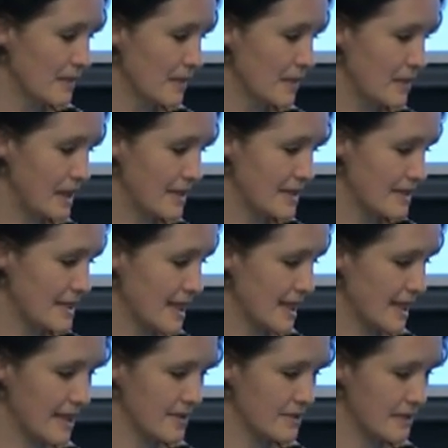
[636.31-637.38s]
we managed to
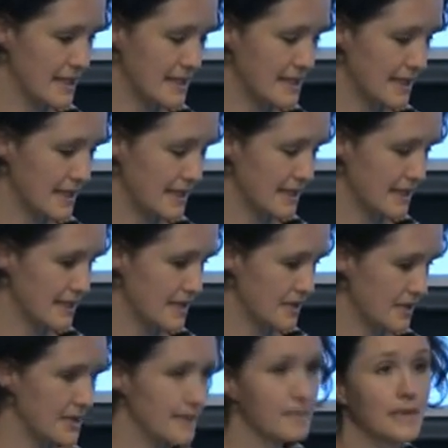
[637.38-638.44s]
get a translator to
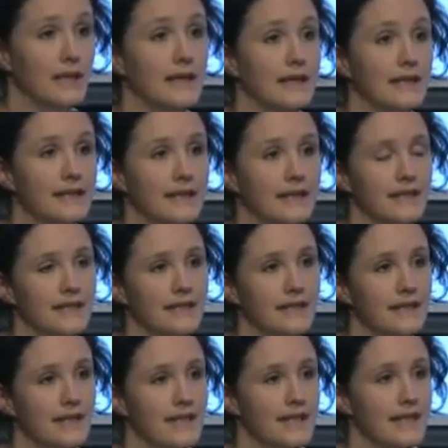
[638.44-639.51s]
explain that
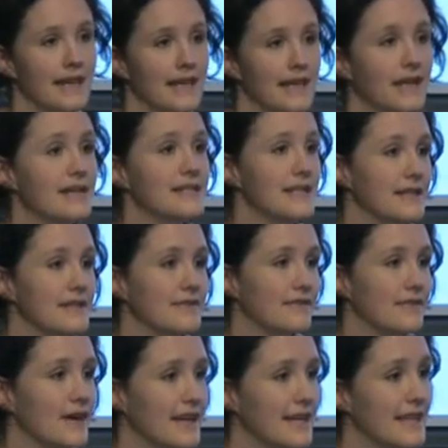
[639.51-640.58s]
they had
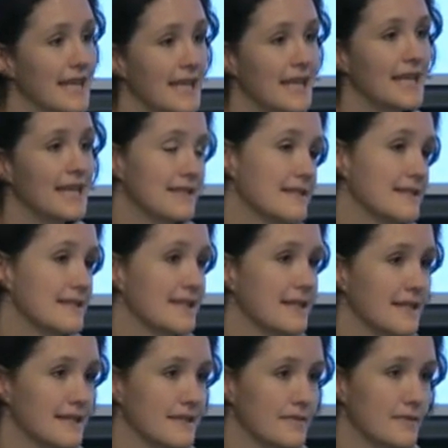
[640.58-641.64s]
identified their letters and
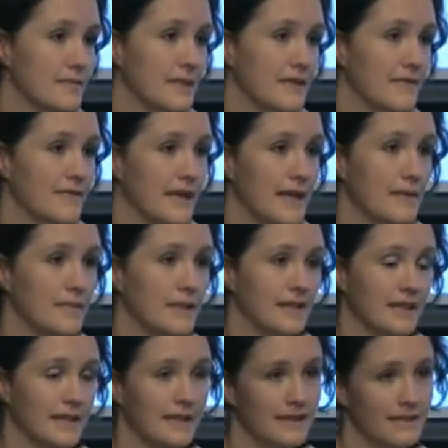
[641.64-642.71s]
letters from their
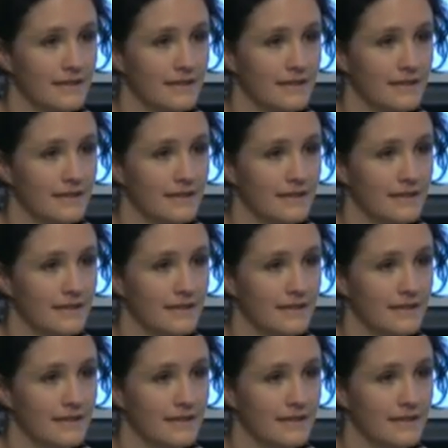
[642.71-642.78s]
family